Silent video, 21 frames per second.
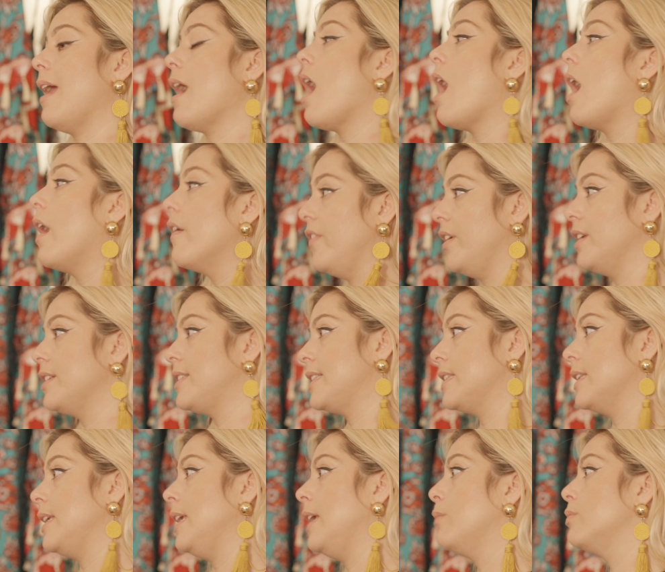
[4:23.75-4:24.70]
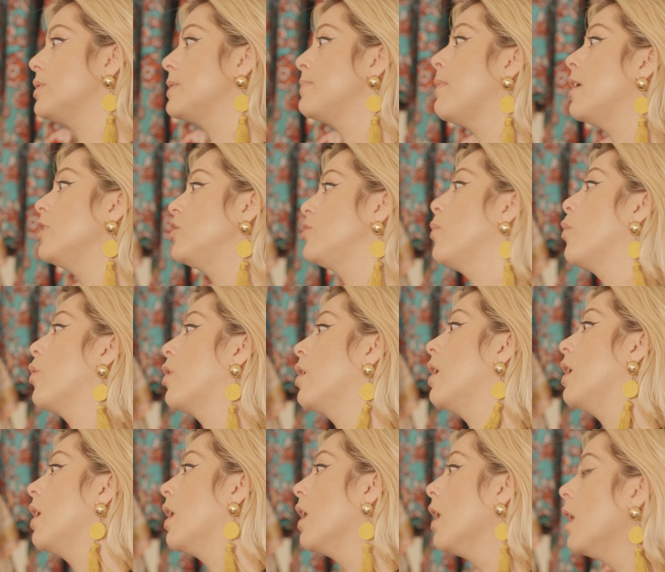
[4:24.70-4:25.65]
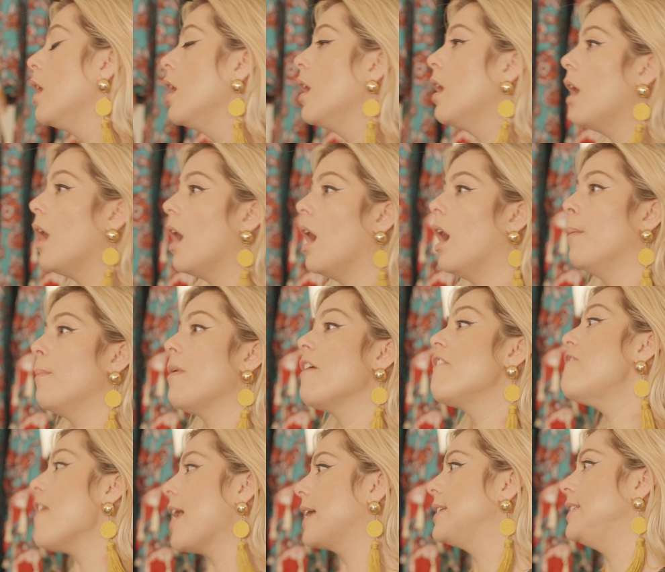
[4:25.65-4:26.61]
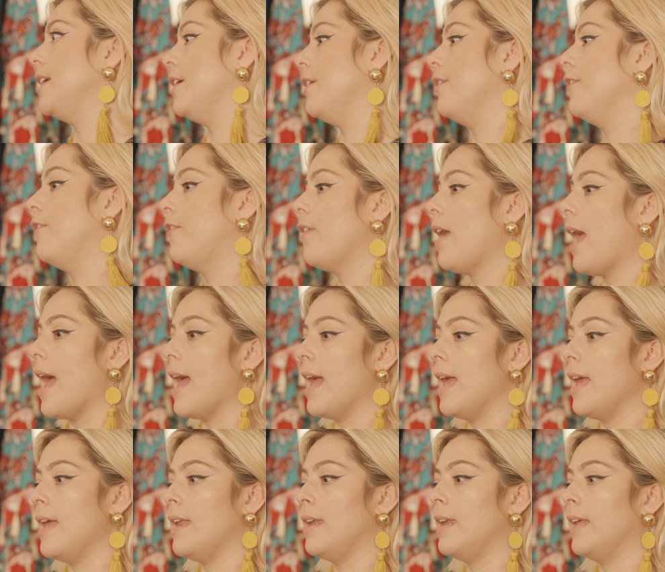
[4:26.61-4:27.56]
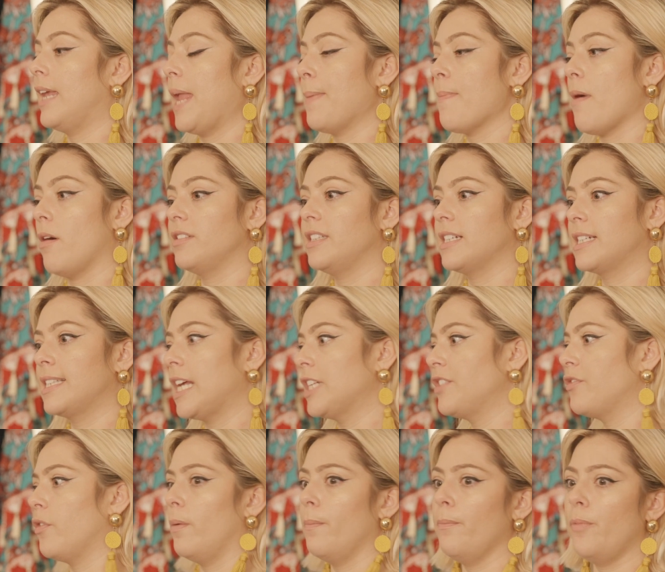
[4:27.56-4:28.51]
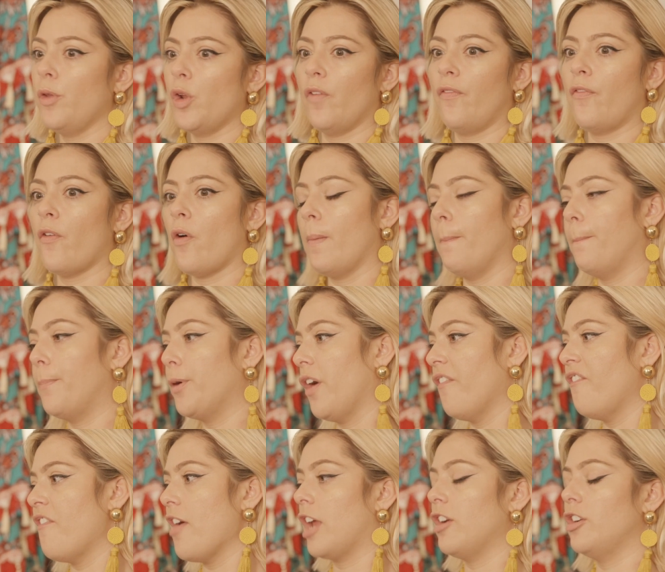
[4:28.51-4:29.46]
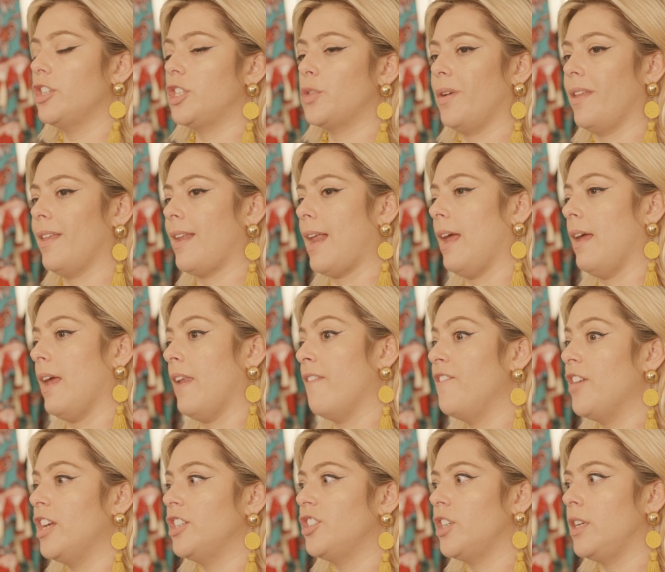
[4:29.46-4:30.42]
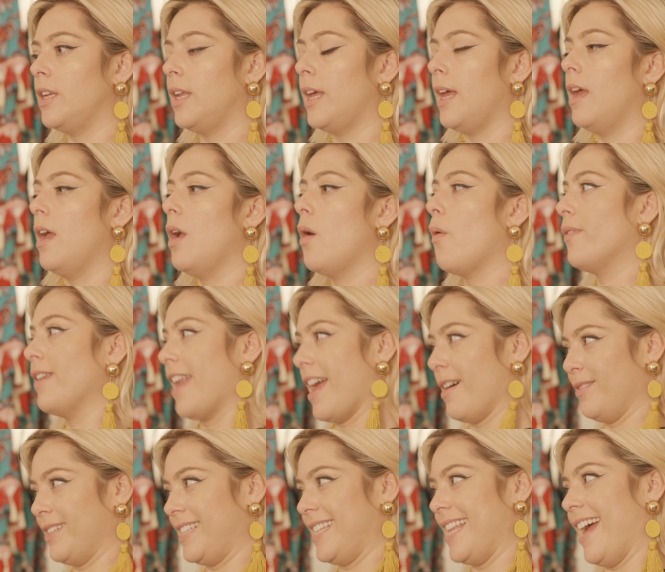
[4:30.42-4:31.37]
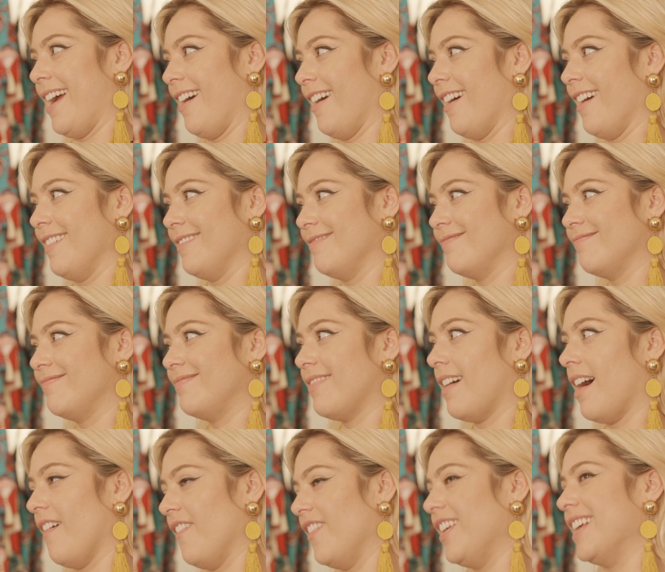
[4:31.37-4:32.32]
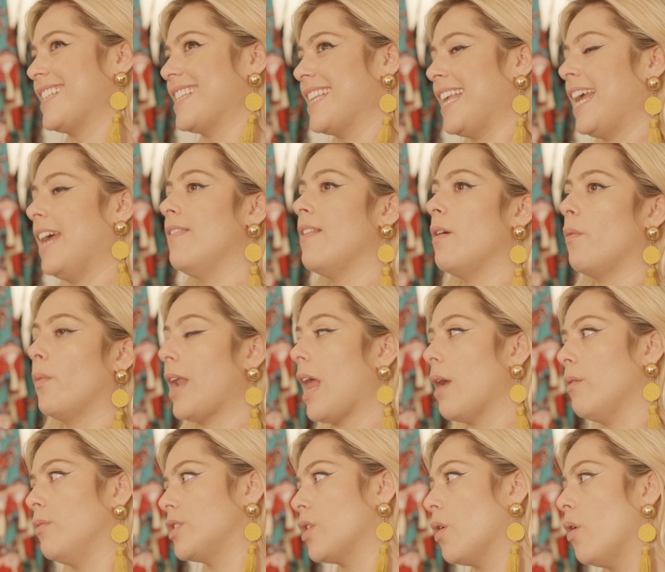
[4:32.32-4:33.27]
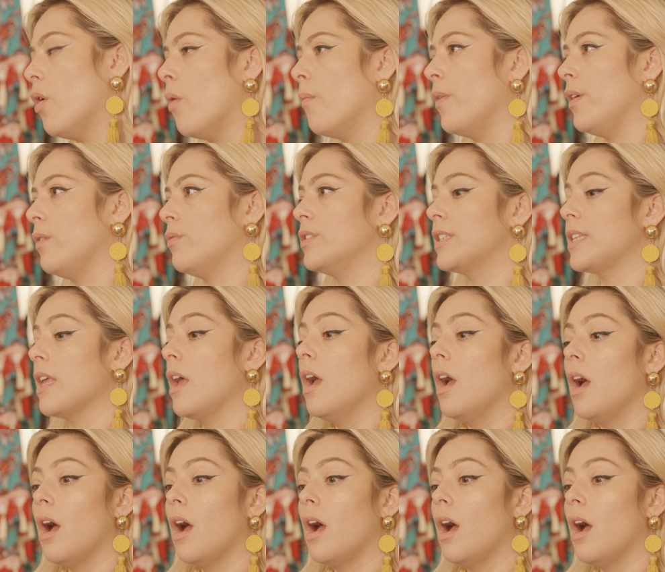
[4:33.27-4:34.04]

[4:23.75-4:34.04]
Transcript: Obviously, it was much more effective, and it came out successful and beautiful and perfect, and just the way that I envisioned it when I was there, obviously. And then when I was home, it was